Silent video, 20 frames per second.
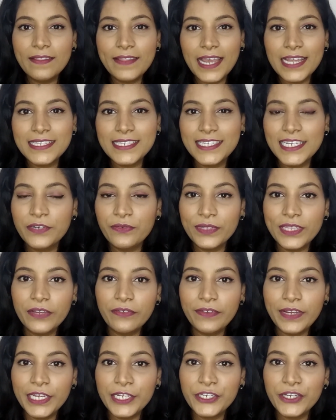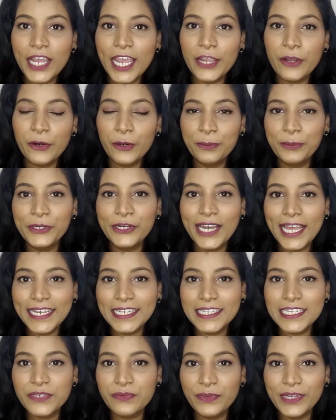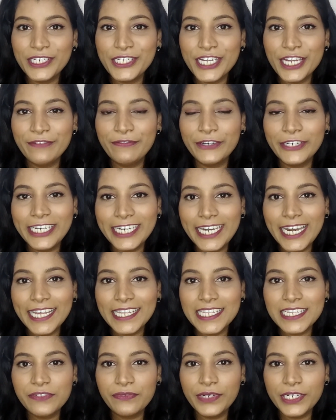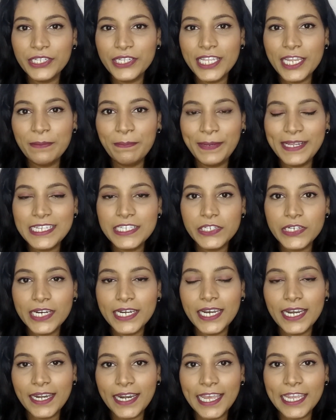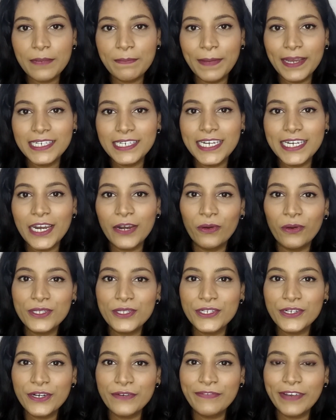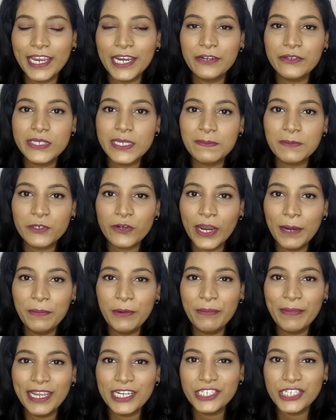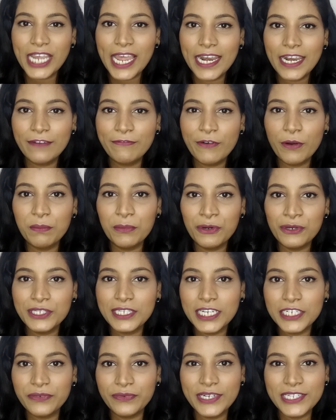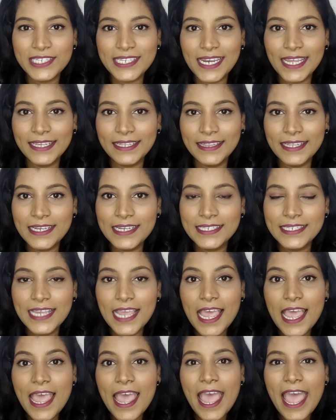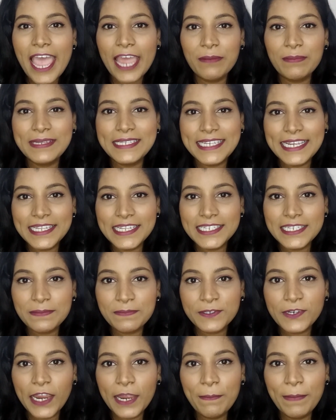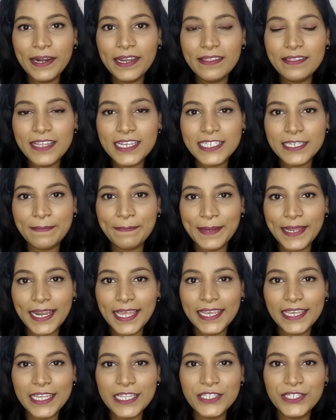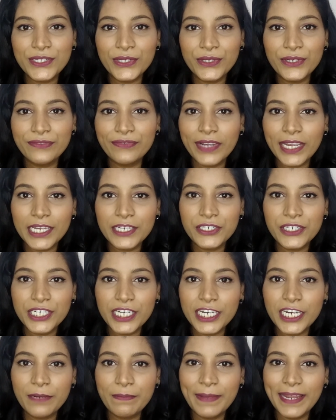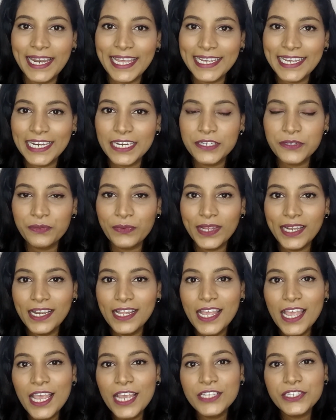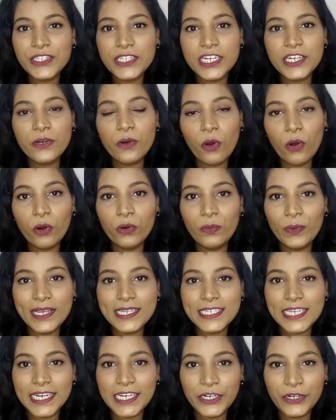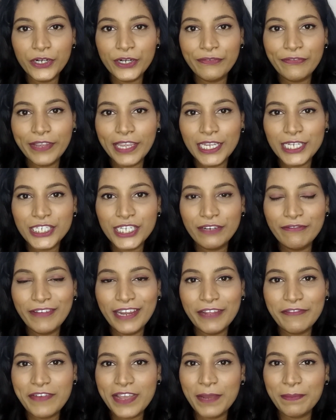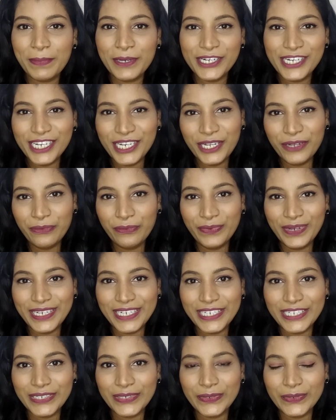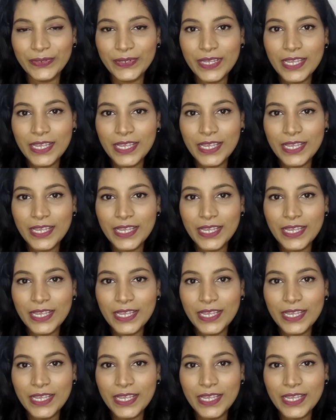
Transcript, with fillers: that's it with the video i hope you like this video if you did like this video then please hit on the like button and also don't forget to subscribe to my channel for more such videos like this and beside the subscribe button there's a bell icon so don't forget to hit that bell icon as well so that you'll always get a notification whenever i upload a new video